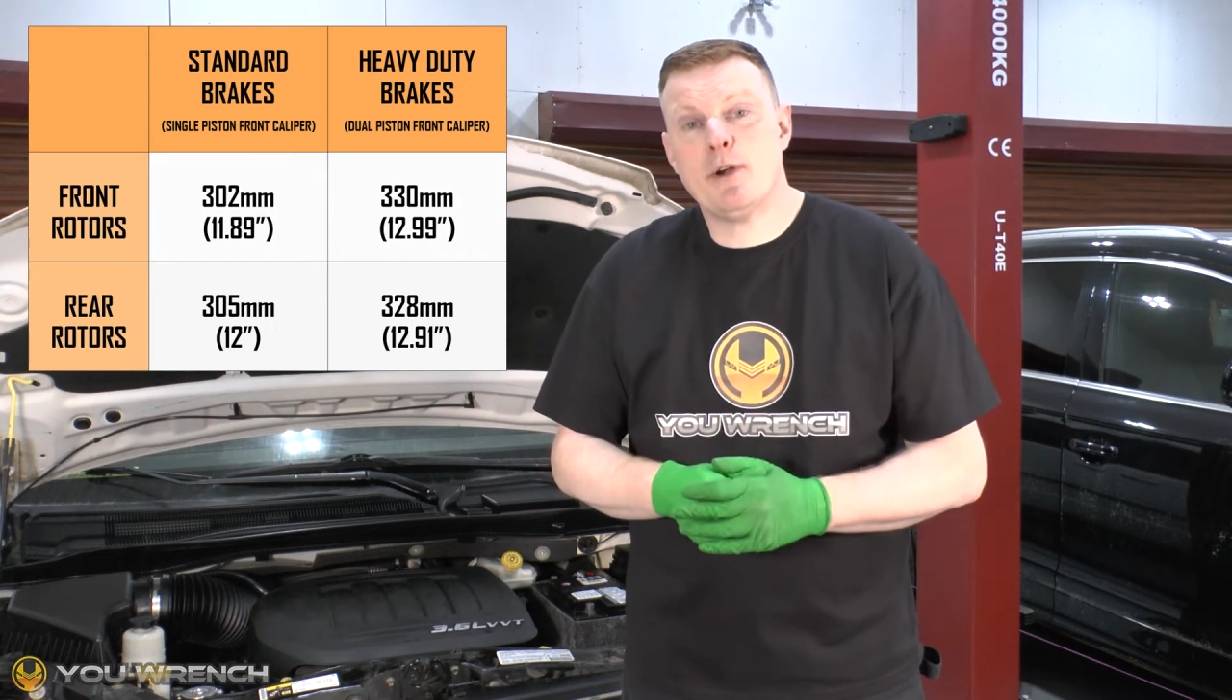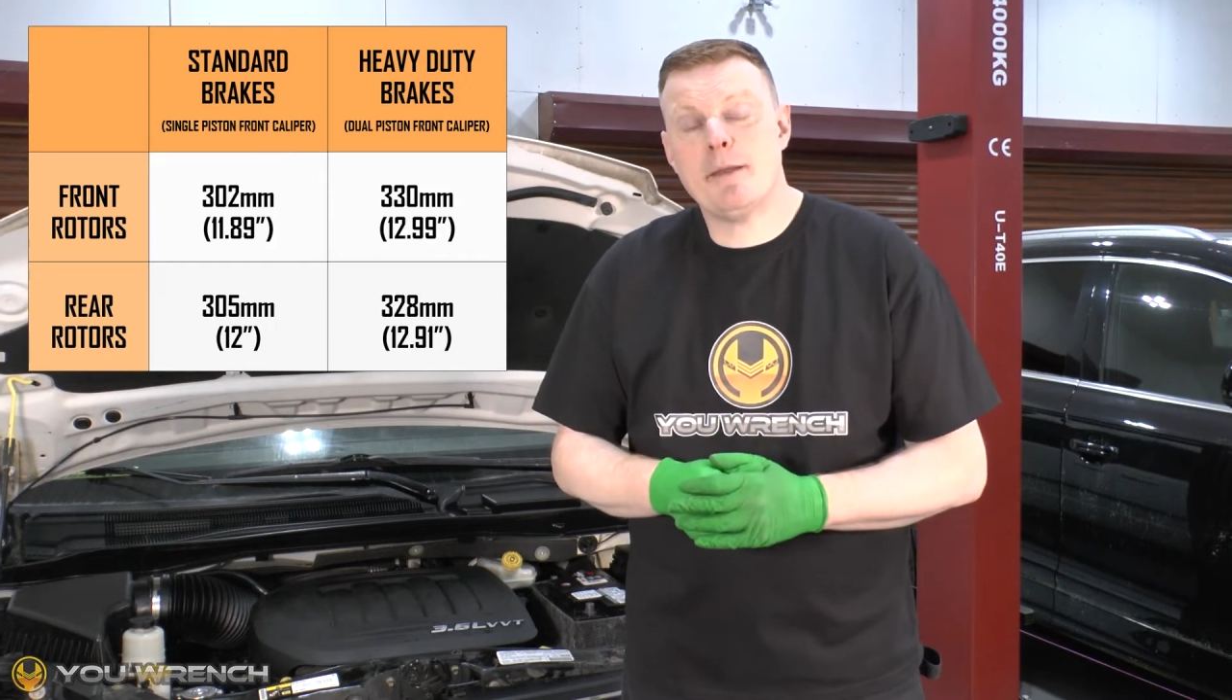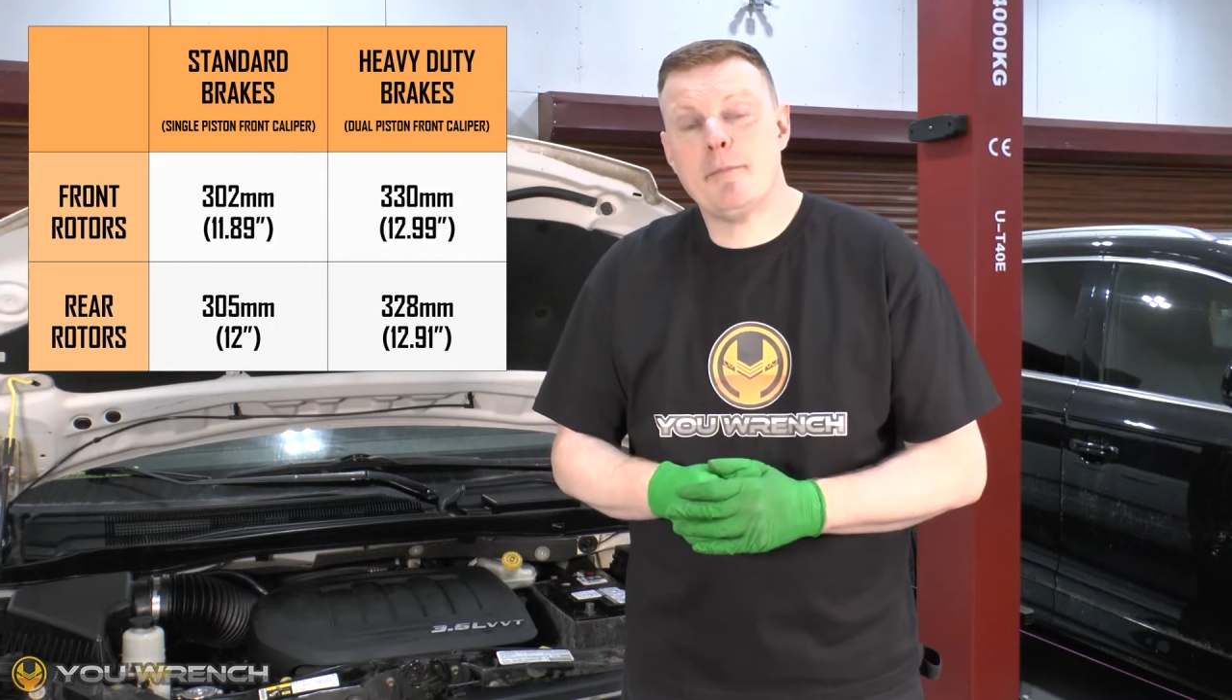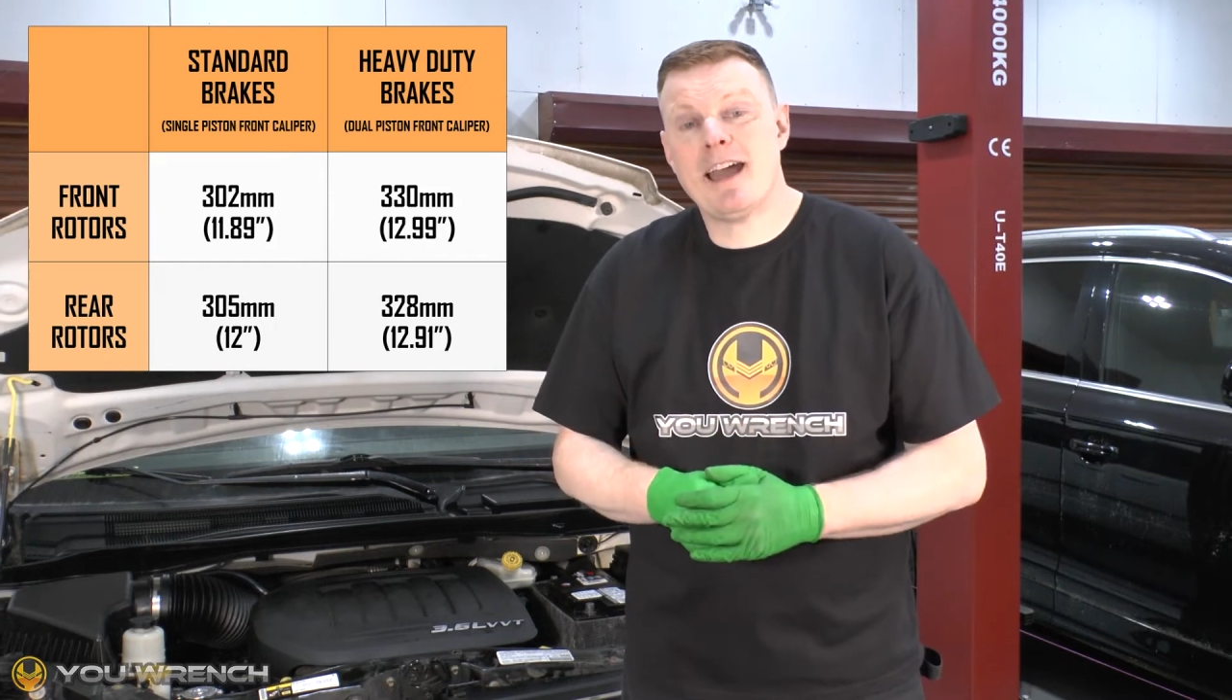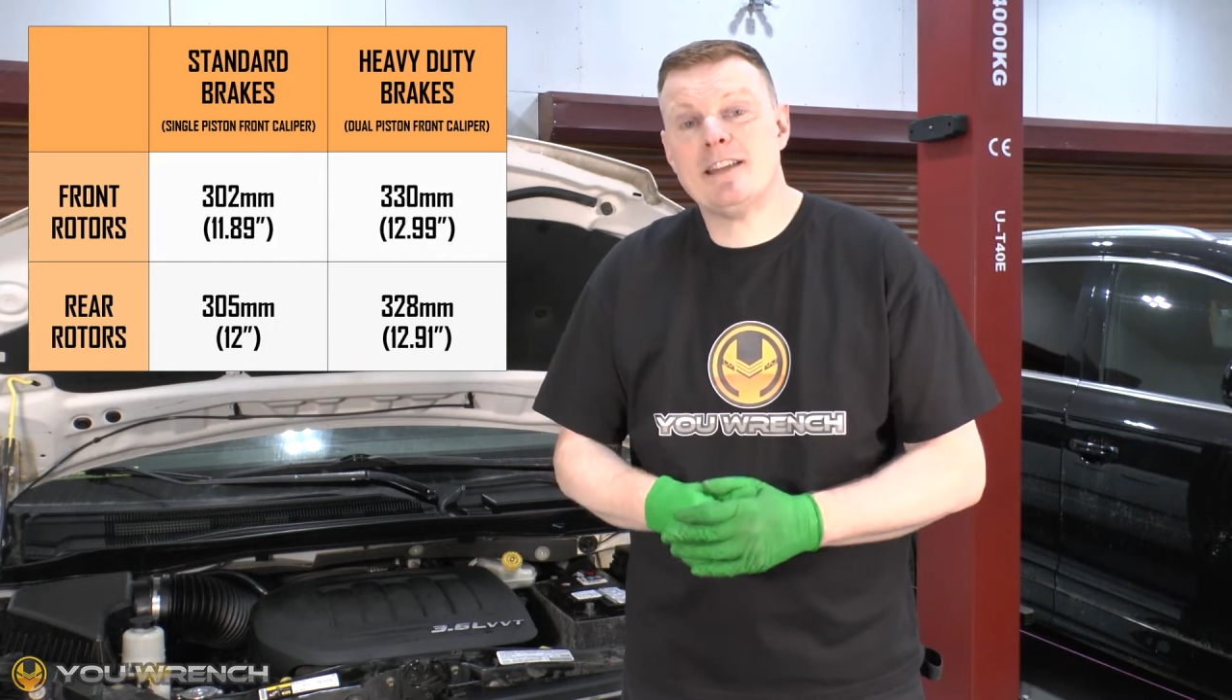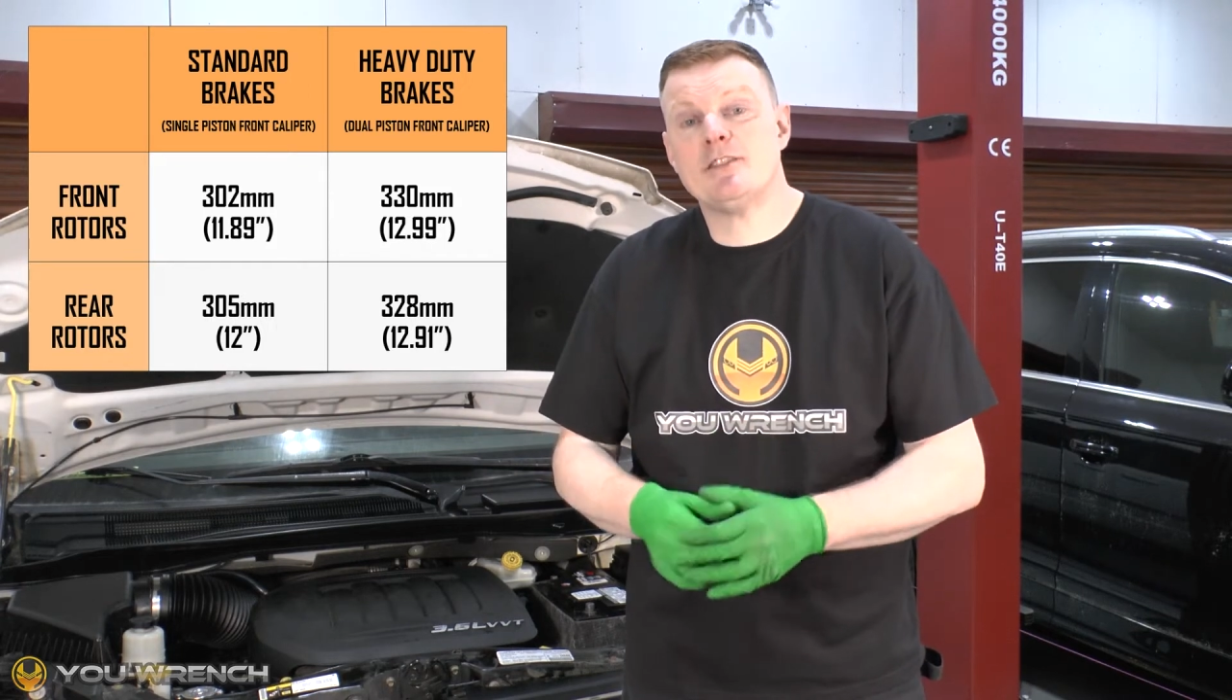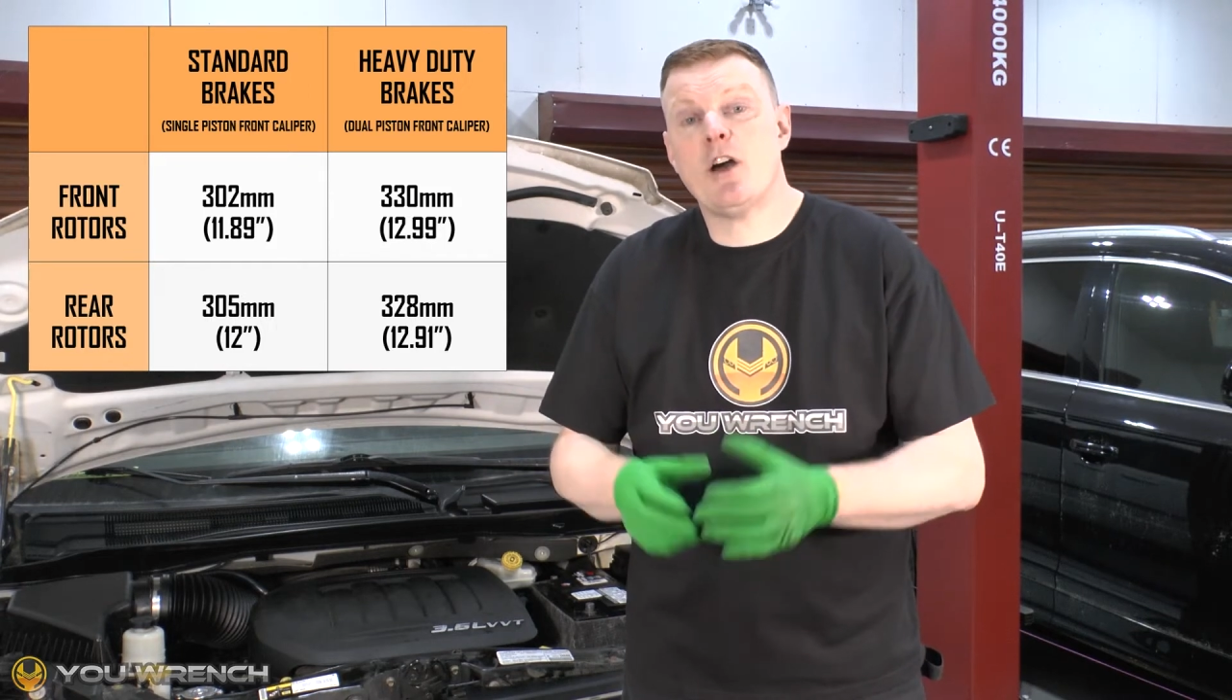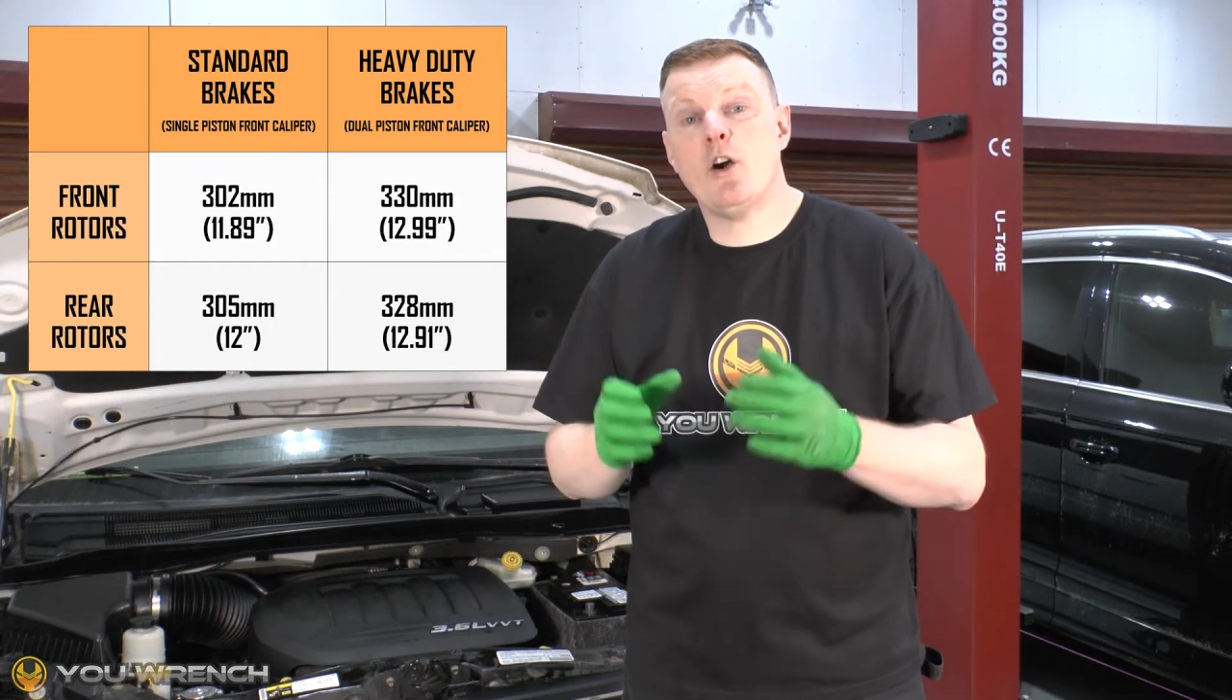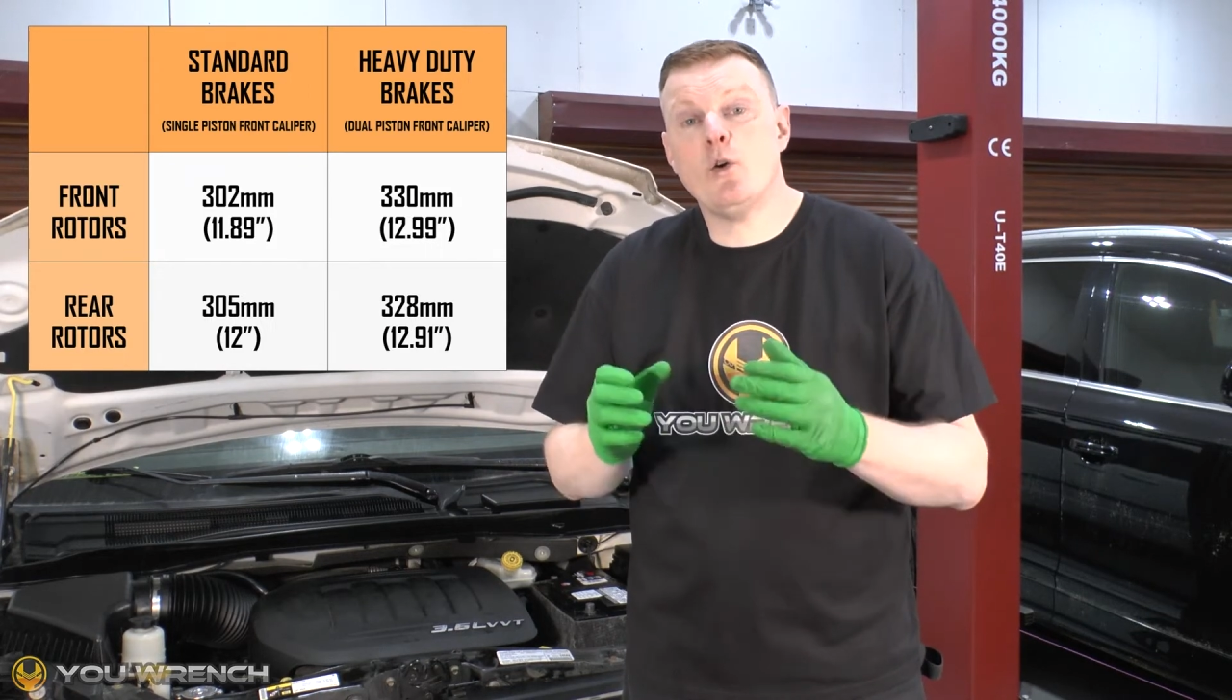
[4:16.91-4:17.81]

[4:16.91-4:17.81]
brake pads are